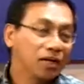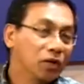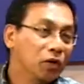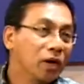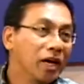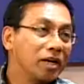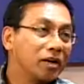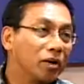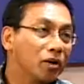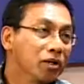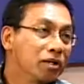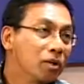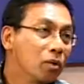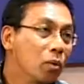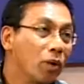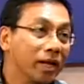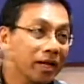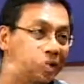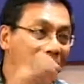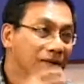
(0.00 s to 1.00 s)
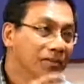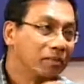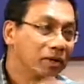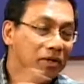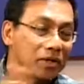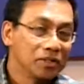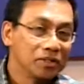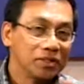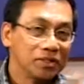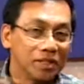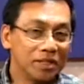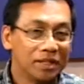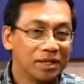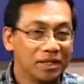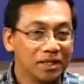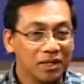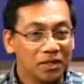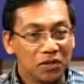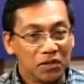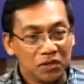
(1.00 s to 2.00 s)
You add on the wind because
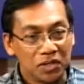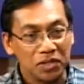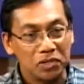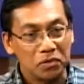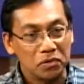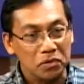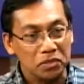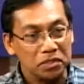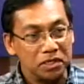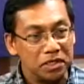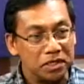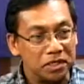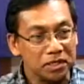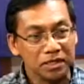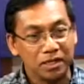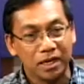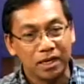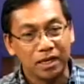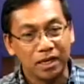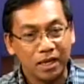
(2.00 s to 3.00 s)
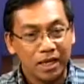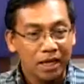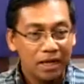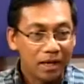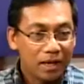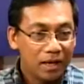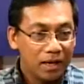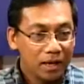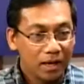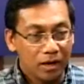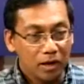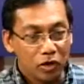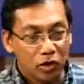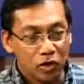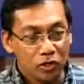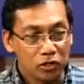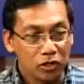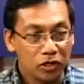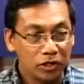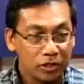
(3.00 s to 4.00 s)
you need to consider the
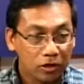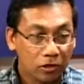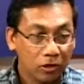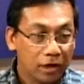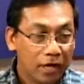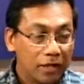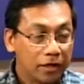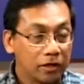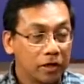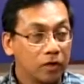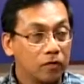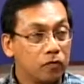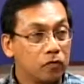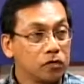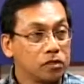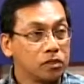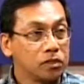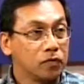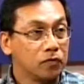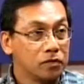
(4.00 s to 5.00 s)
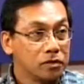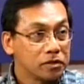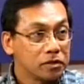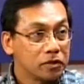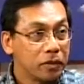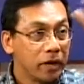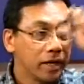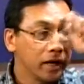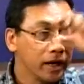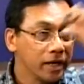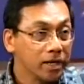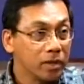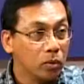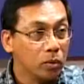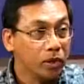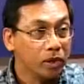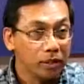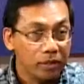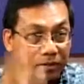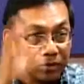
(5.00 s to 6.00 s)
horizontal or lateral forces of earthquake and the
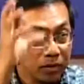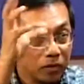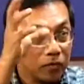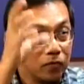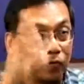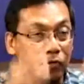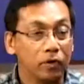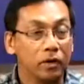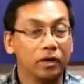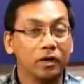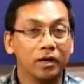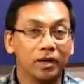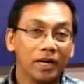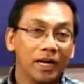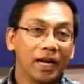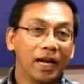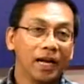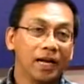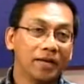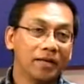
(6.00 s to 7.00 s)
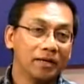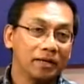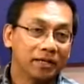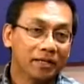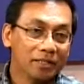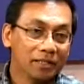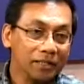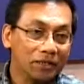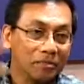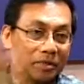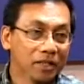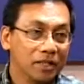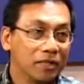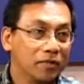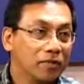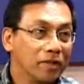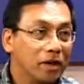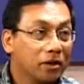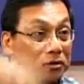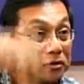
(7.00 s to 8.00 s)
wind for either the stability
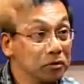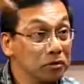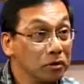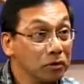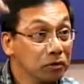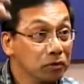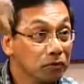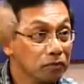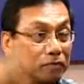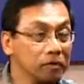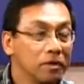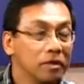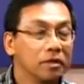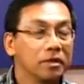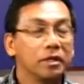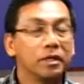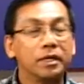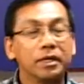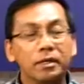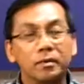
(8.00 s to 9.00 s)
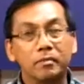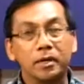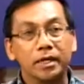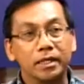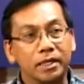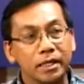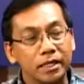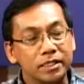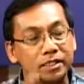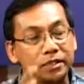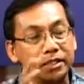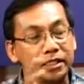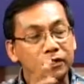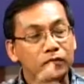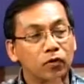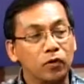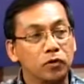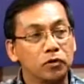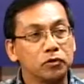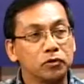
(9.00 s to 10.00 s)
of the house or the roof. No? But let's just
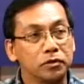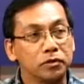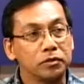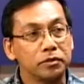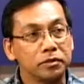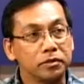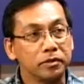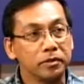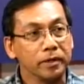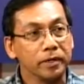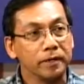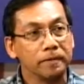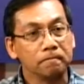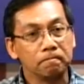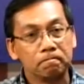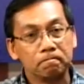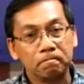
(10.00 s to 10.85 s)
focus on the earthquake.